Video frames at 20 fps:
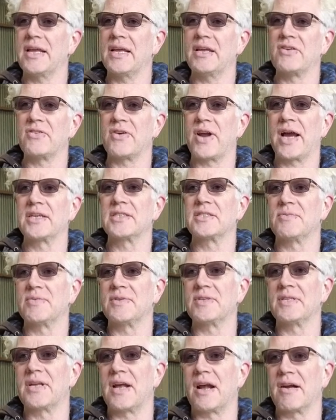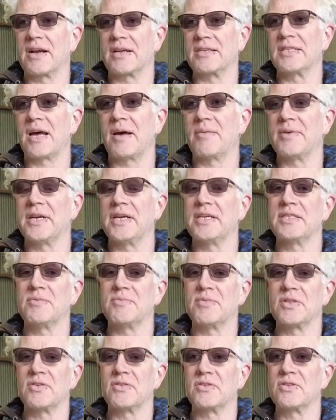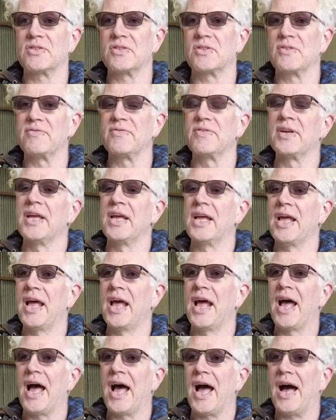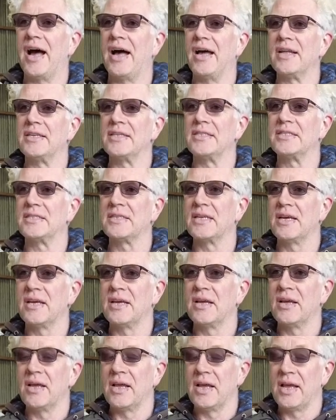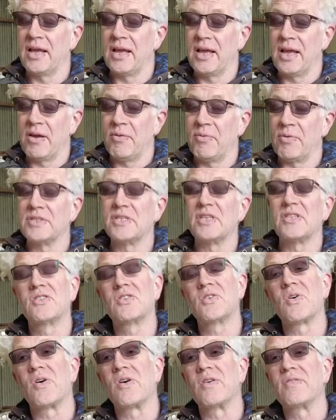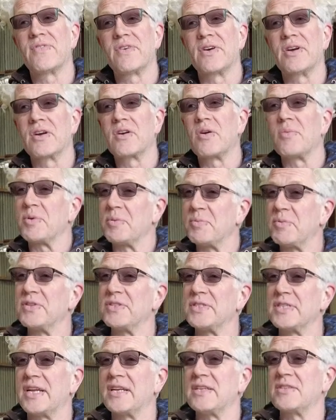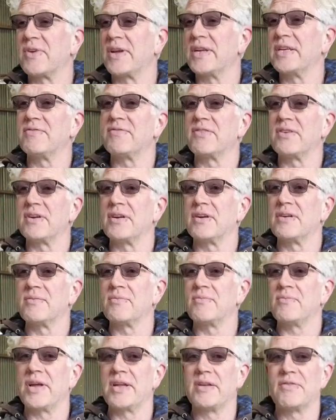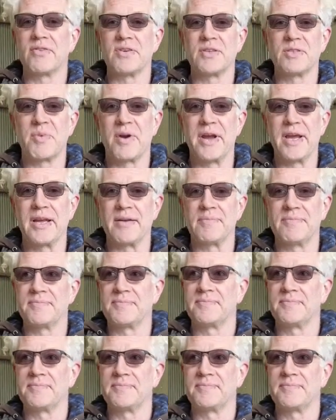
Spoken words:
interaction with our contamination with other stuff. And once it's stored for a couple of months, then it's ready for spraying.